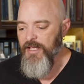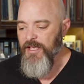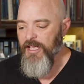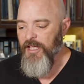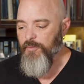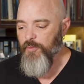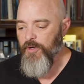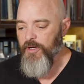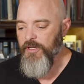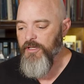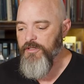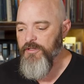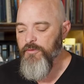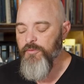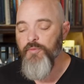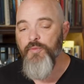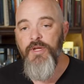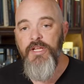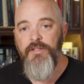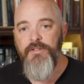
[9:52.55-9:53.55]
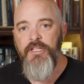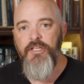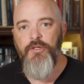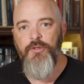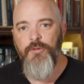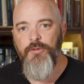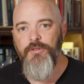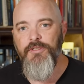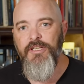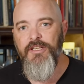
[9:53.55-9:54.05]
and we're gonna do really
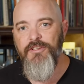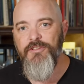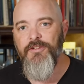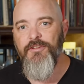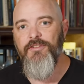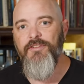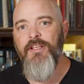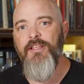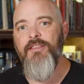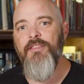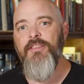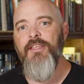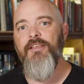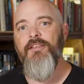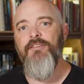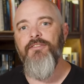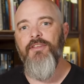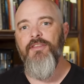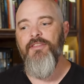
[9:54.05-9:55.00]
cool and interesting things